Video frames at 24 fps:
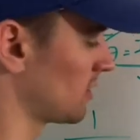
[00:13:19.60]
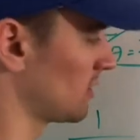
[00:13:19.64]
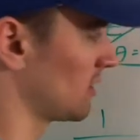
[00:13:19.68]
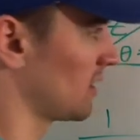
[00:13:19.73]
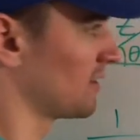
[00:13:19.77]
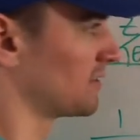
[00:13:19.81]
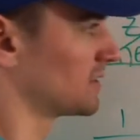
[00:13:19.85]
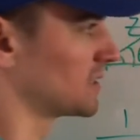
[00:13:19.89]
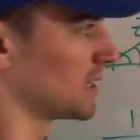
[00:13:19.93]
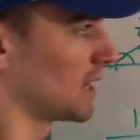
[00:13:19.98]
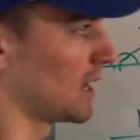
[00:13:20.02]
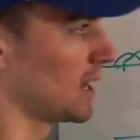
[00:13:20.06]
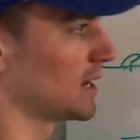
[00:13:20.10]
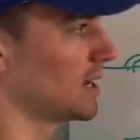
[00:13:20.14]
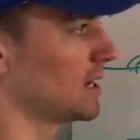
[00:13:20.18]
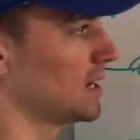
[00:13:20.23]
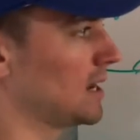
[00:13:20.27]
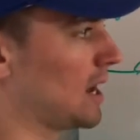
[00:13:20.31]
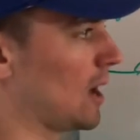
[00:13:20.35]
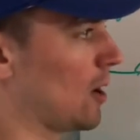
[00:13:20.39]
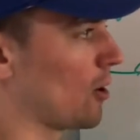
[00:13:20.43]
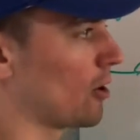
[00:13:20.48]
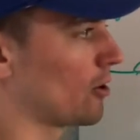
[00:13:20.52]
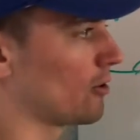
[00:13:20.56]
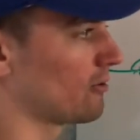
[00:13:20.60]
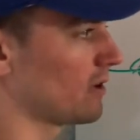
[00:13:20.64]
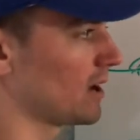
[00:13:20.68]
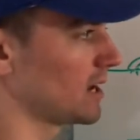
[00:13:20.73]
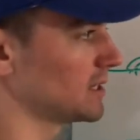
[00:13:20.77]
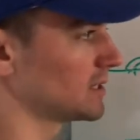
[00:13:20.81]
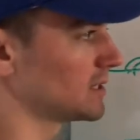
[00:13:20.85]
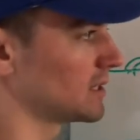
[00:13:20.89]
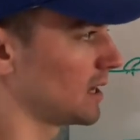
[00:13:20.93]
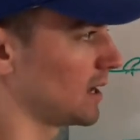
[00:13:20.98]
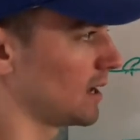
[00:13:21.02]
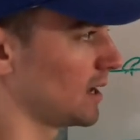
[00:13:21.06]
left side. Now our
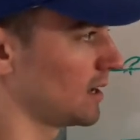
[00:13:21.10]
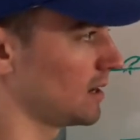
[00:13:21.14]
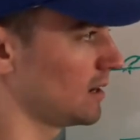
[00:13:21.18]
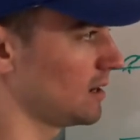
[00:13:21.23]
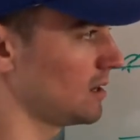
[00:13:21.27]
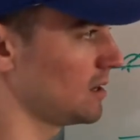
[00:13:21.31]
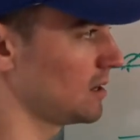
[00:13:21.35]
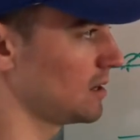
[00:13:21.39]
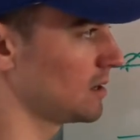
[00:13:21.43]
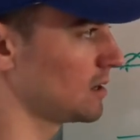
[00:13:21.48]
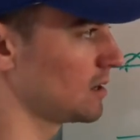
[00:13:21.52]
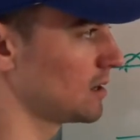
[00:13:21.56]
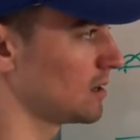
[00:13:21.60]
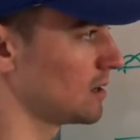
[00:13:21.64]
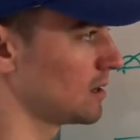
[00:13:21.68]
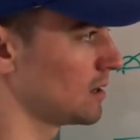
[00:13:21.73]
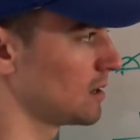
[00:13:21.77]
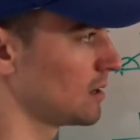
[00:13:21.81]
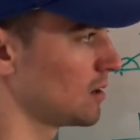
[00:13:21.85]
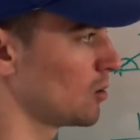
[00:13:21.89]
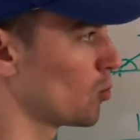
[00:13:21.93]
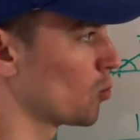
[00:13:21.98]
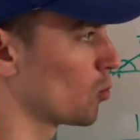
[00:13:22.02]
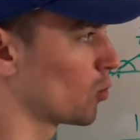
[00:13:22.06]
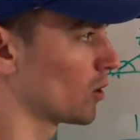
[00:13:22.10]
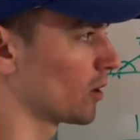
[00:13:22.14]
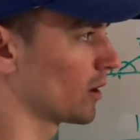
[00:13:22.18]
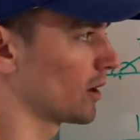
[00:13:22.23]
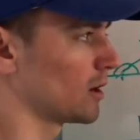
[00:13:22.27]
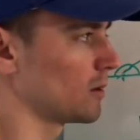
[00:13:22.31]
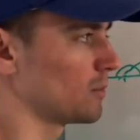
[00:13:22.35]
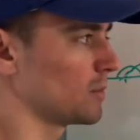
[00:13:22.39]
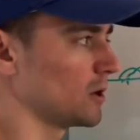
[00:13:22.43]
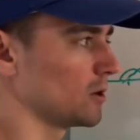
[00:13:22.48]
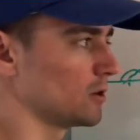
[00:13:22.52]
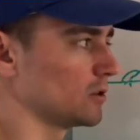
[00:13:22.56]
right side, we're
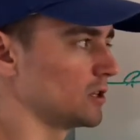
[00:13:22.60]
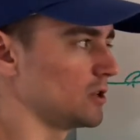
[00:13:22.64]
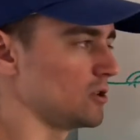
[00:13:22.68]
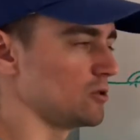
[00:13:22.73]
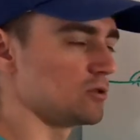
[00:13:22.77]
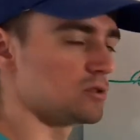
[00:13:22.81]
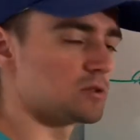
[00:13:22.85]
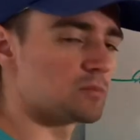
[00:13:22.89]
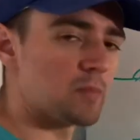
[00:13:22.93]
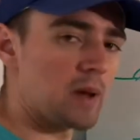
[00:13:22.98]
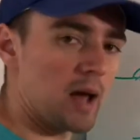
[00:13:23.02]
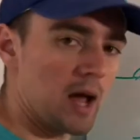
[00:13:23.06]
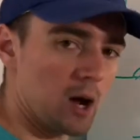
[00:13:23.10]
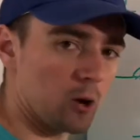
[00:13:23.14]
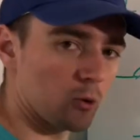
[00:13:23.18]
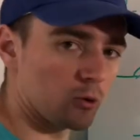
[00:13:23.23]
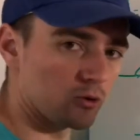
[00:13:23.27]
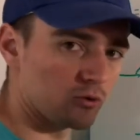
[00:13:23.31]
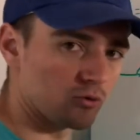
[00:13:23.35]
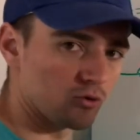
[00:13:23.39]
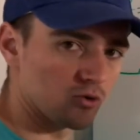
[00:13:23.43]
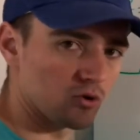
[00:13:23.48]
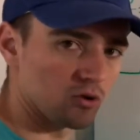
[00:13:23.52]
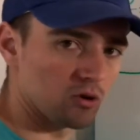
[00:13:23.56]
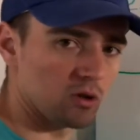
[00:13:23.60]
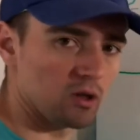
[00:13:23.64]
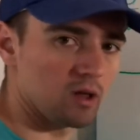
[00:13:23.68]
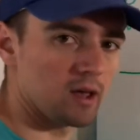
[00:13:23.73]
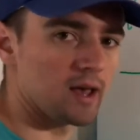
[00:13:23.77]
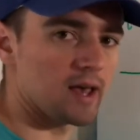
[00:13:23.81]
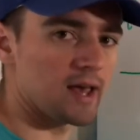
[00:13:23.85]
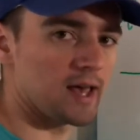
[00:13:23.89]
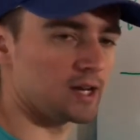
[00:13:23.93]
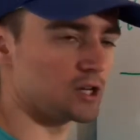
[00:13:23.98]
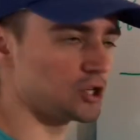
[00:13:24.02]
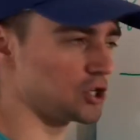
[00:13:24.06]
gonna be able to use power rule
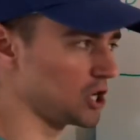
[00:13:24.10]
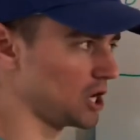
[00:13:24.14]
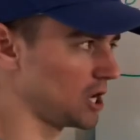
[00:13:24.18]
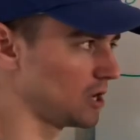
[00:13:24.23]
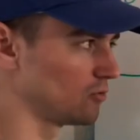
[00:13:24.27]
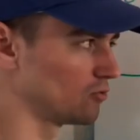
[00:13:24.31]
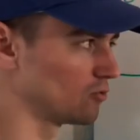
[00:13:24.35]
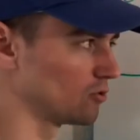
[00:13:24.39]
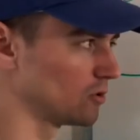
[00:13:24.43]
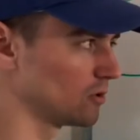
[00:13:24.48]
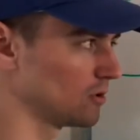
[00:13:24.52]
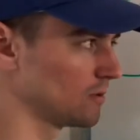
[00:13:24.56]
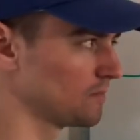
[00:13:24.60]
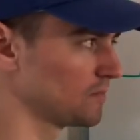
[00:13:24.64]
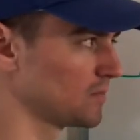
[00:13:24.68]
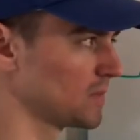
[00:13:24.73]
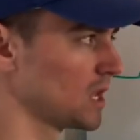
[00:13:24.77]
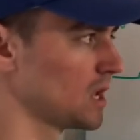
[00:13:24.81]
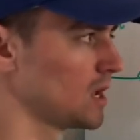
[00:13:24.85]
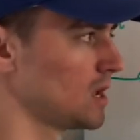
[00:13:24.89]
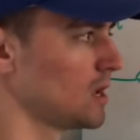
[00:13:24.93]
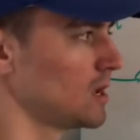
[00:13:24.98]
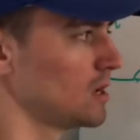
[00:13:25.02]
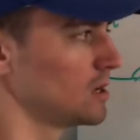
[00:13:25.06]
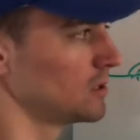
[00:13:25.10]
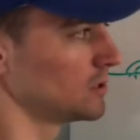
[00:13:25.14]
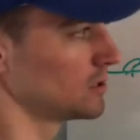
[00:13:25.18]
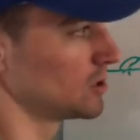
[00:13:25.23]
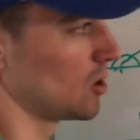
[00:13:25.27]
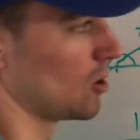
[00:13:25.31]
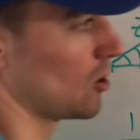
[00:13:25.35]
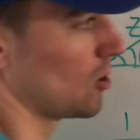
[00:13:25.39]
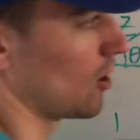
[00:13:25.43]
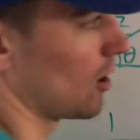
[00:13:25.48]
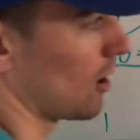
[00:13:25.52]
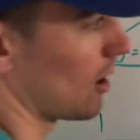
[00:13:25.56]
and chain rule.
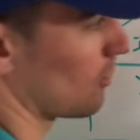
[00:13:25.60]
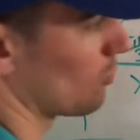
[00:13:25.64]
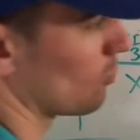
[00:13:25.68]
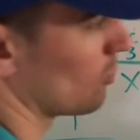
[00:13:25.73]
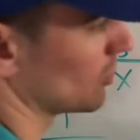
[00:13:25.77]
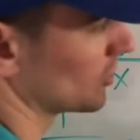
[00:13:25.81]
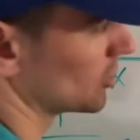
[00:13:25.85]
So our, we'll